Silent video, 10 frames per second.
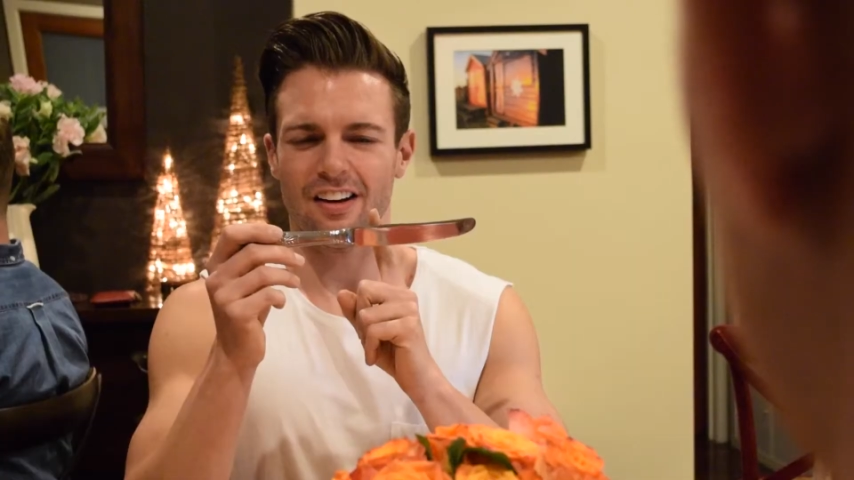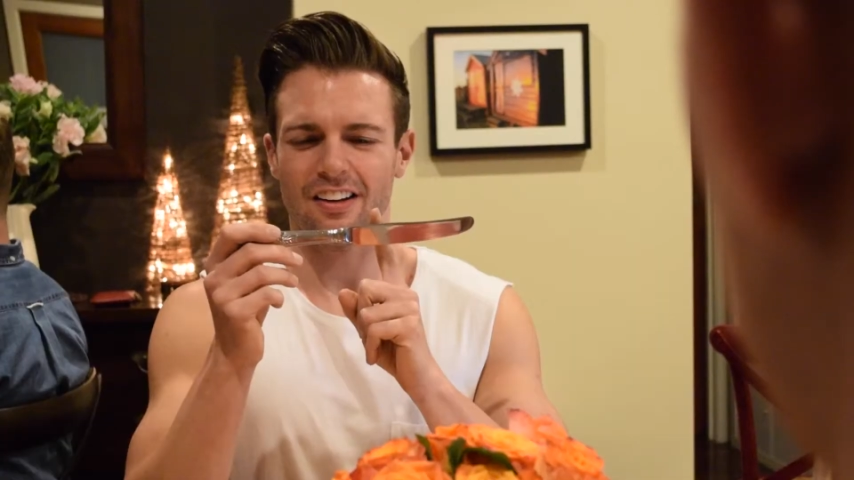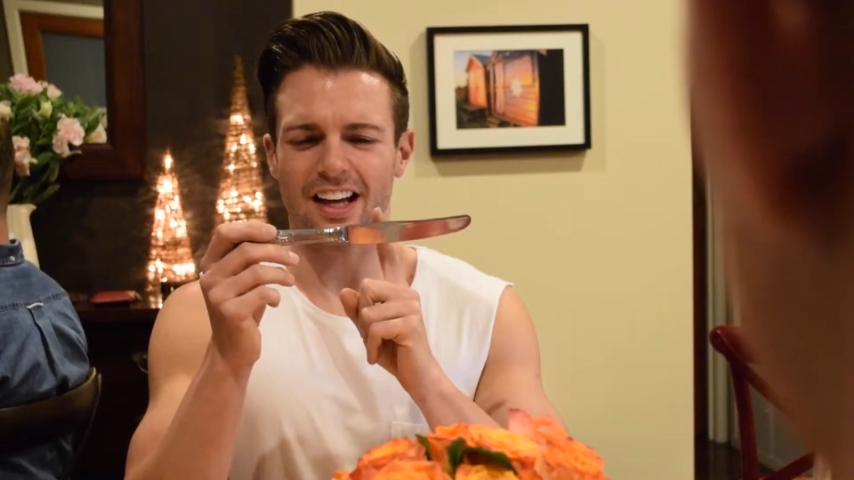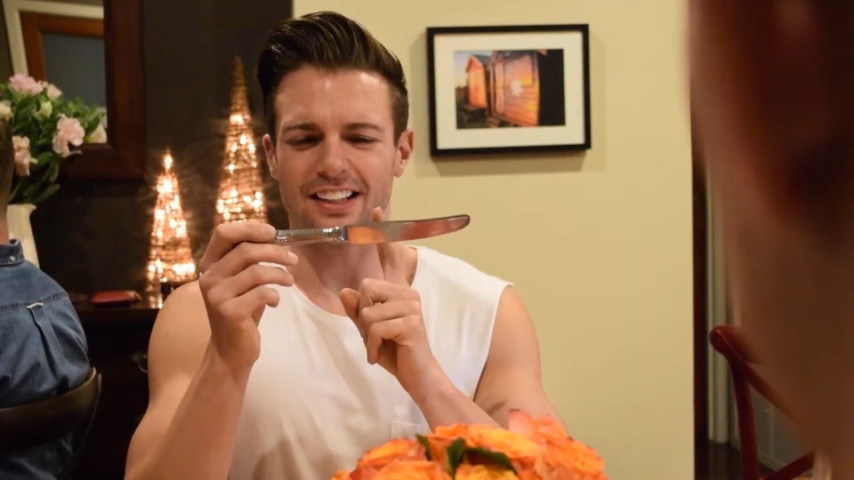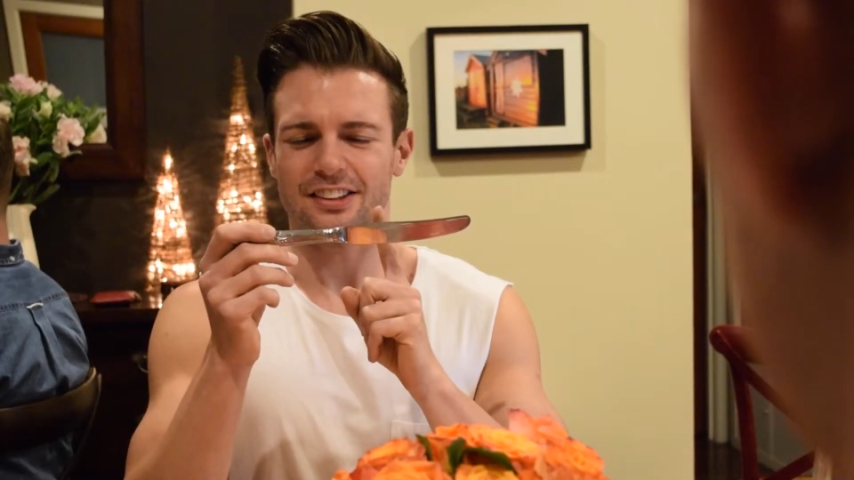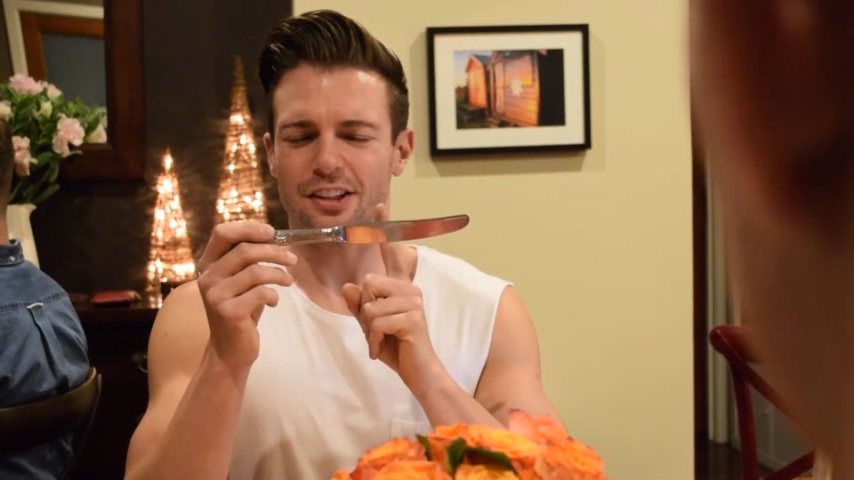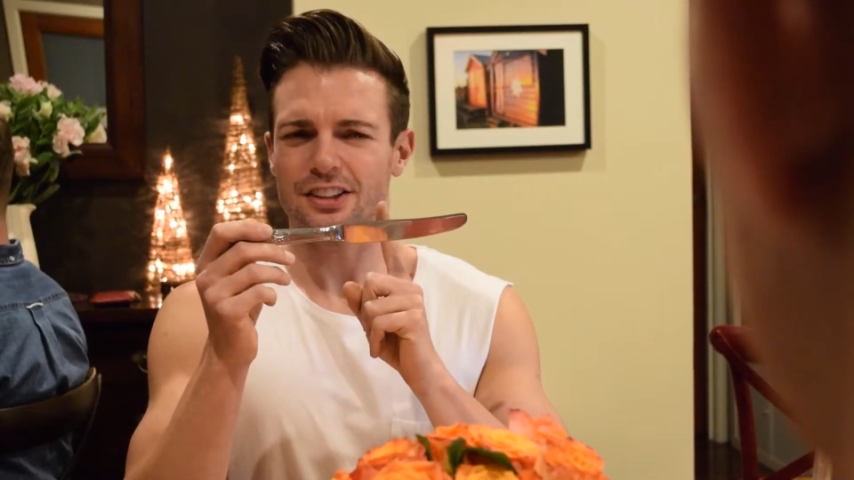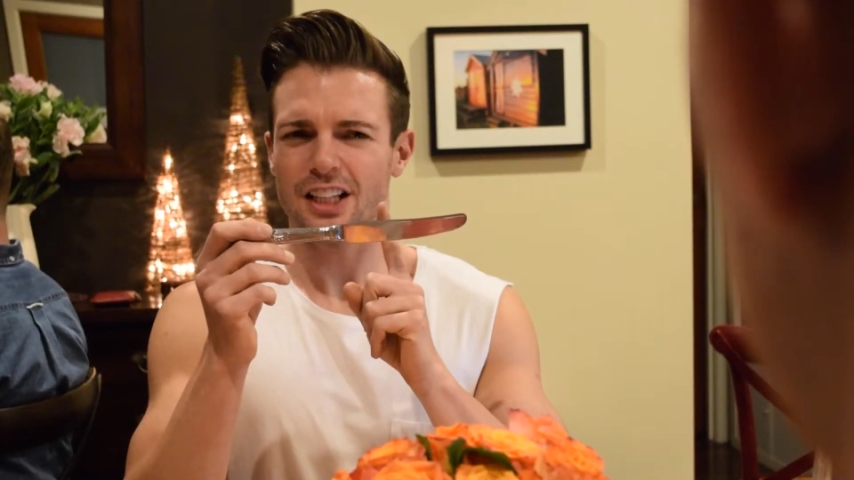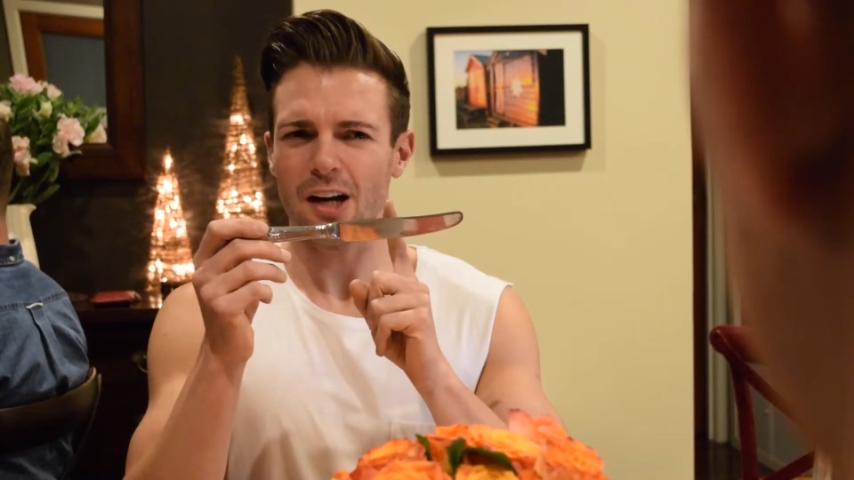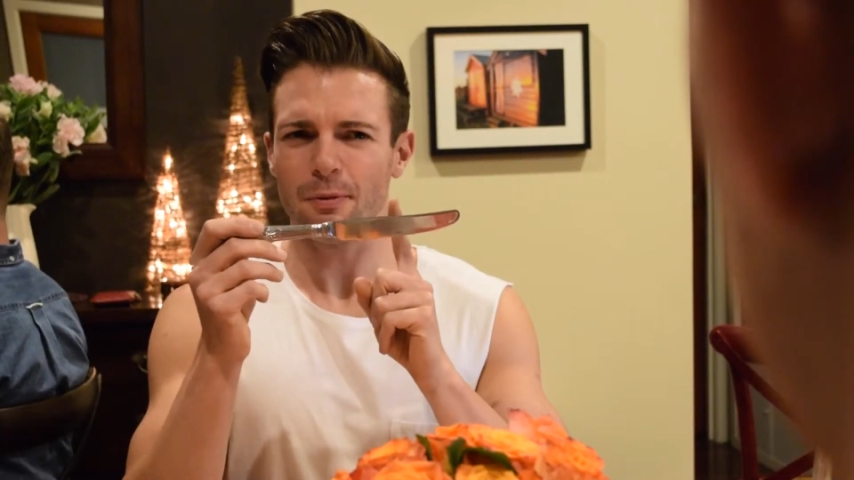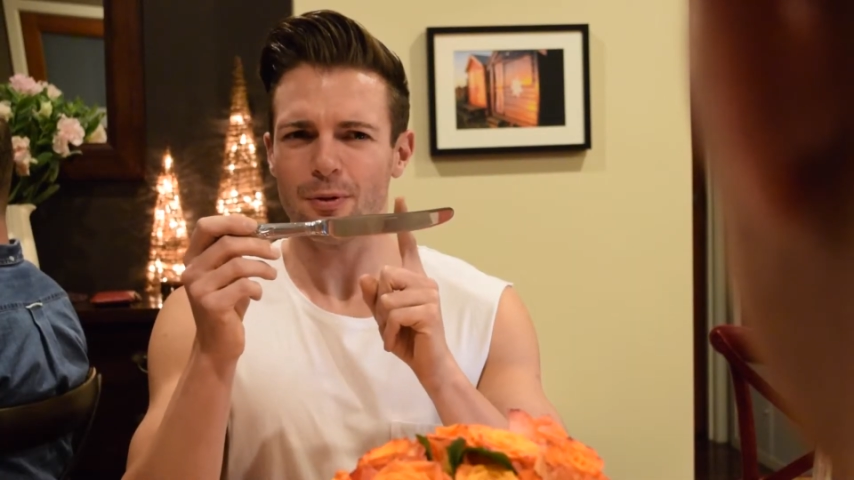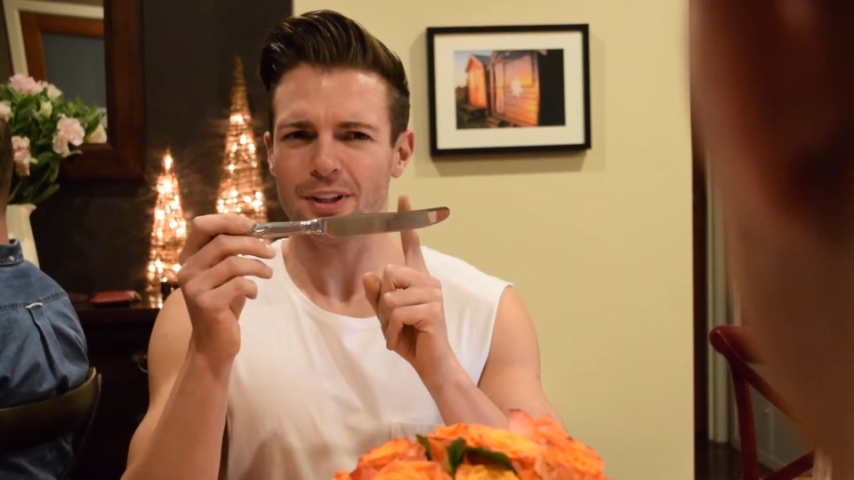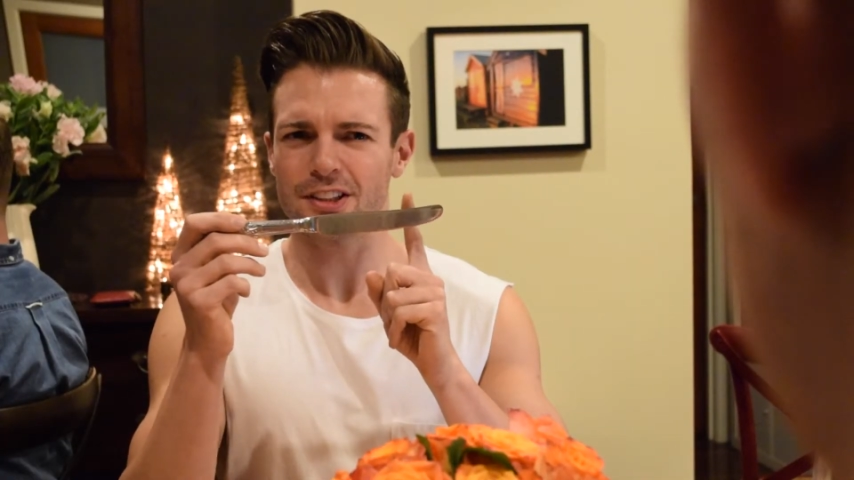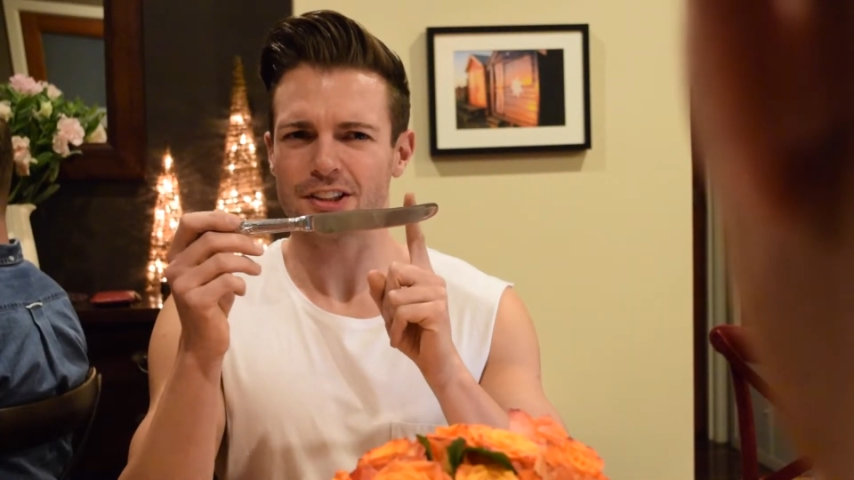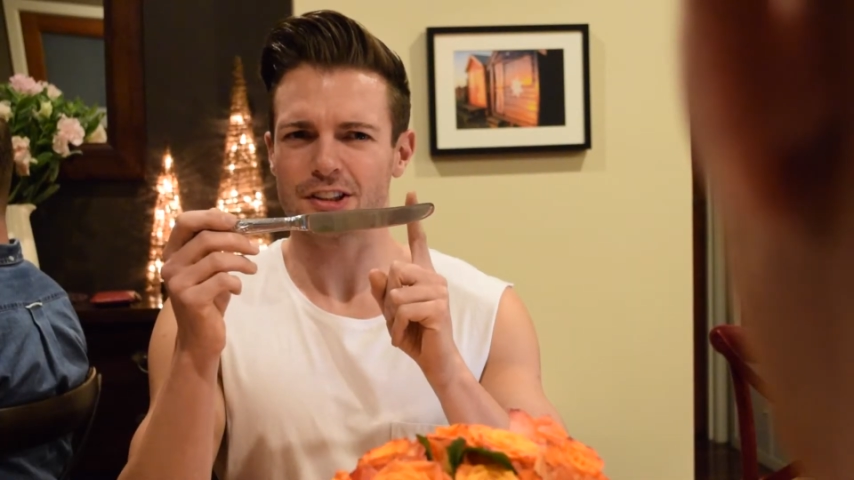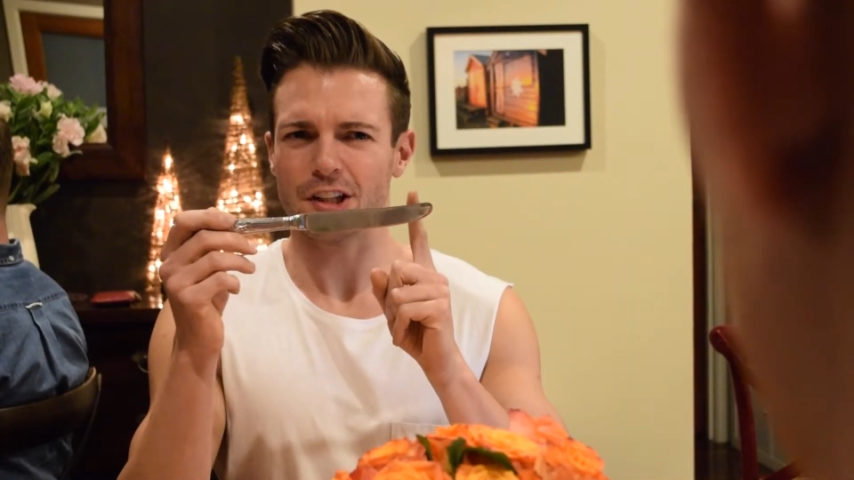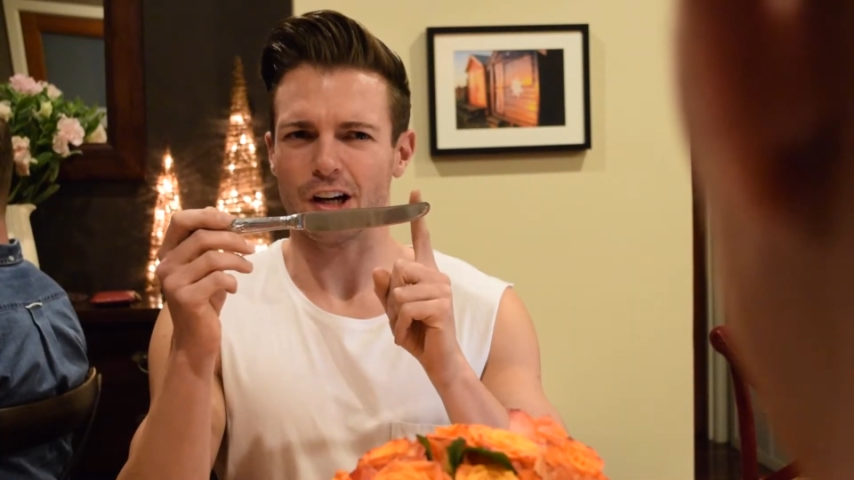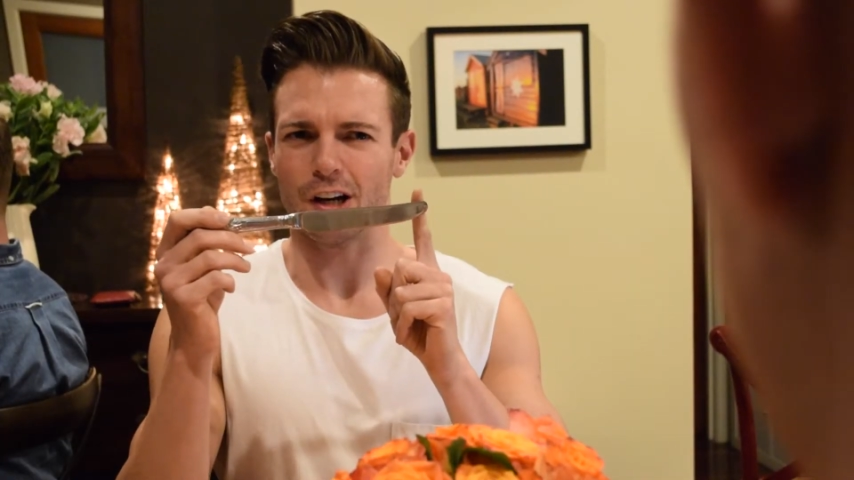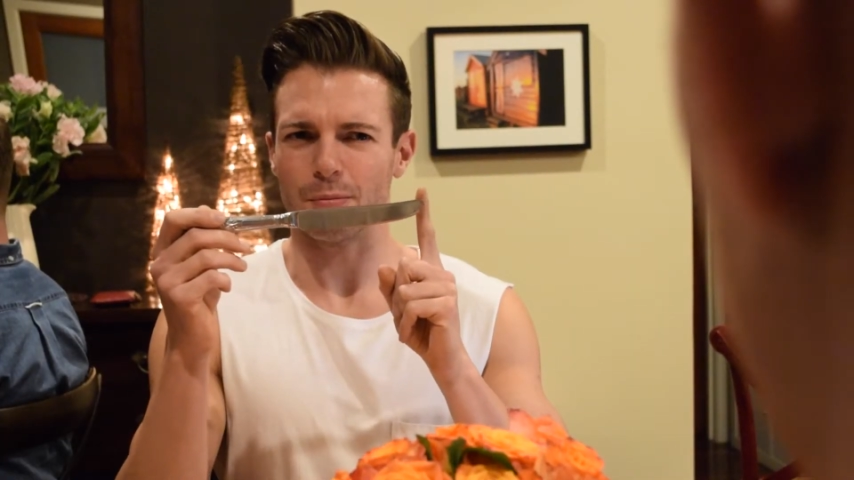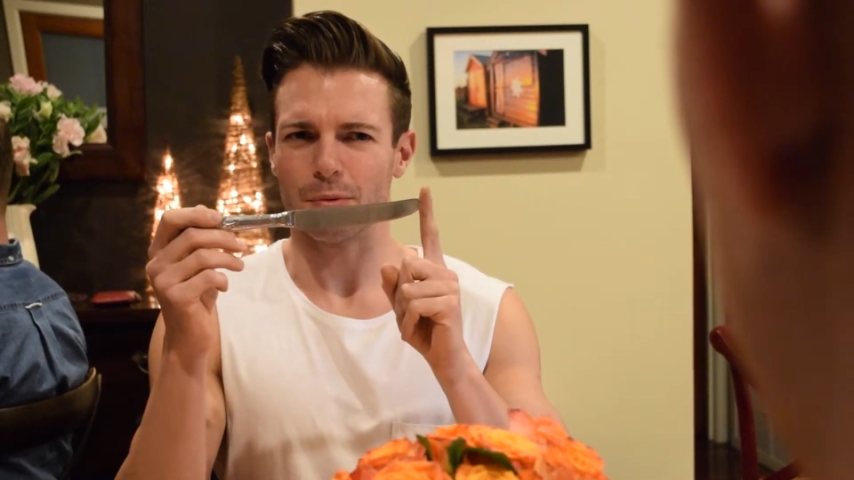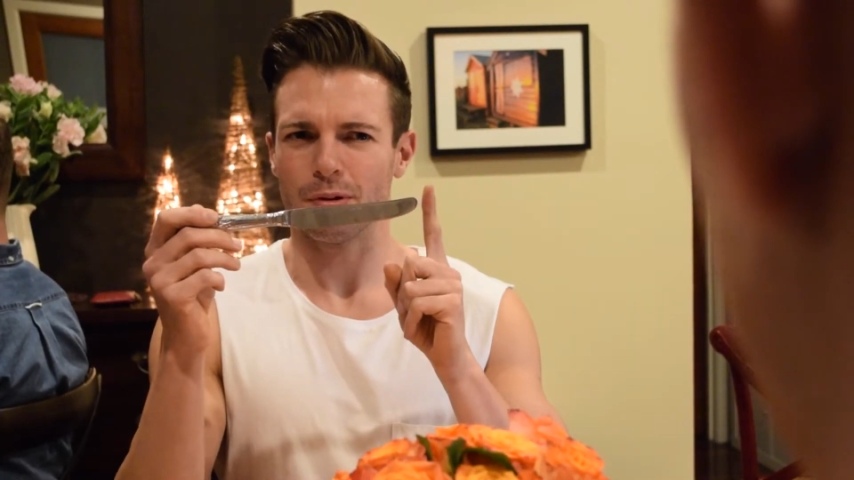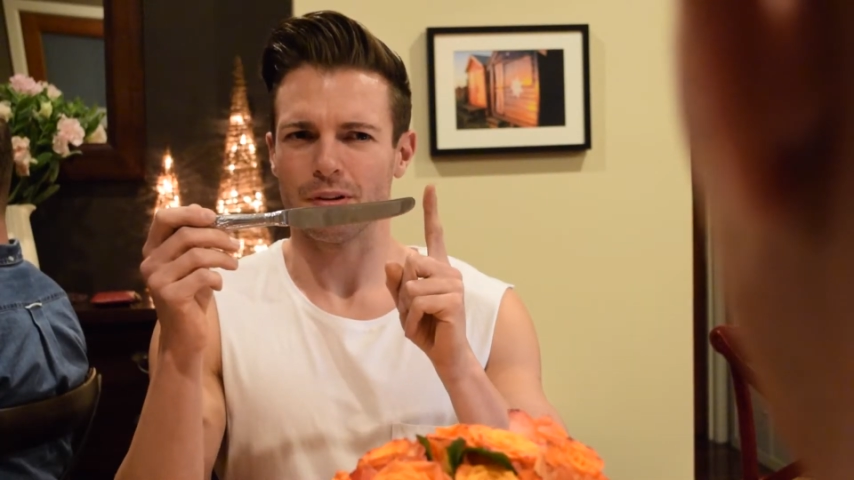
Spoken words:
Okay, so tell me when to stop.